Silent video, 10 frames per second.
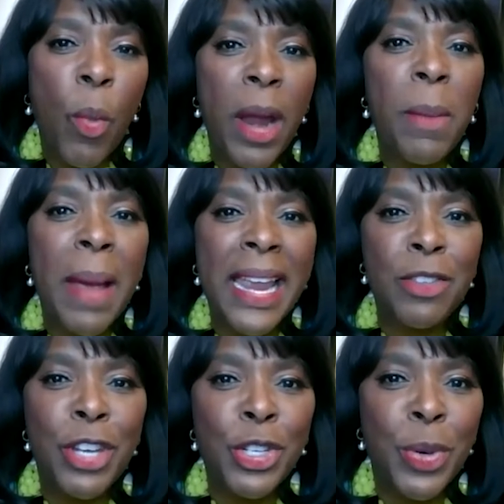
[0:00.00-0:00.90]
where my
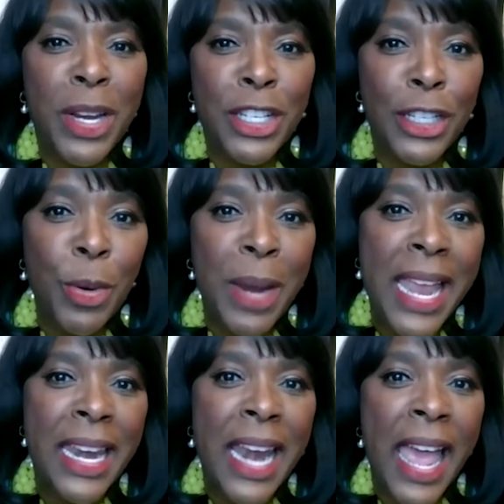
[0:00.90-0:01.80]
district is
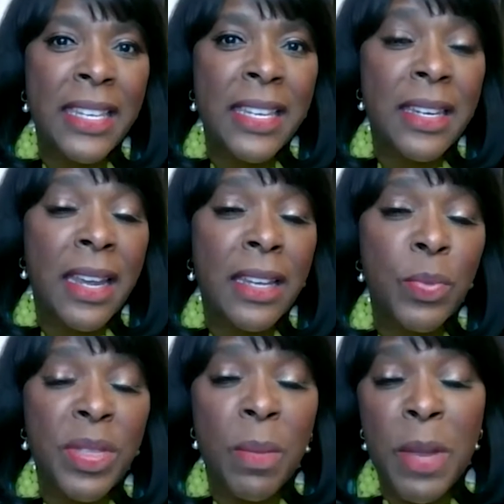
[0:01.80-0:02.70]
located as it does
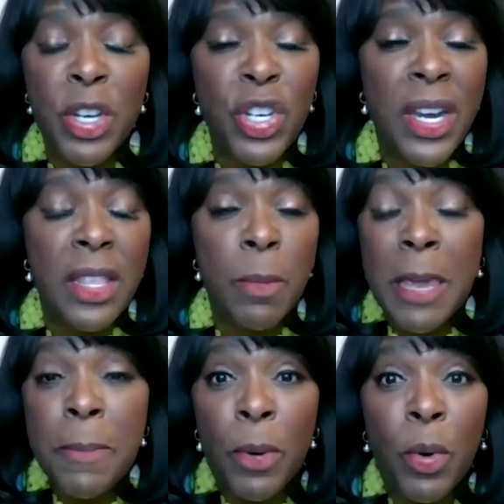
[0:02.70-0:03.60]
with the mission and the
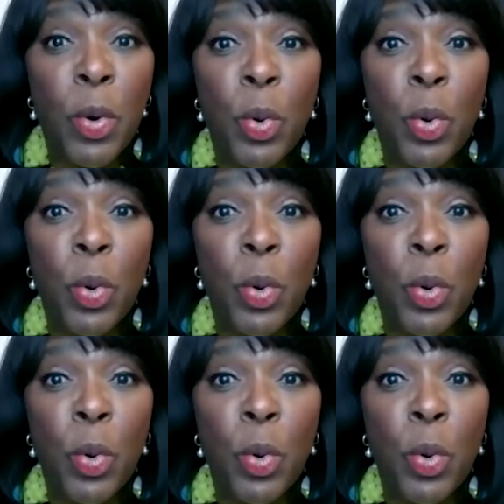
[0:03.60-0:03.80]
people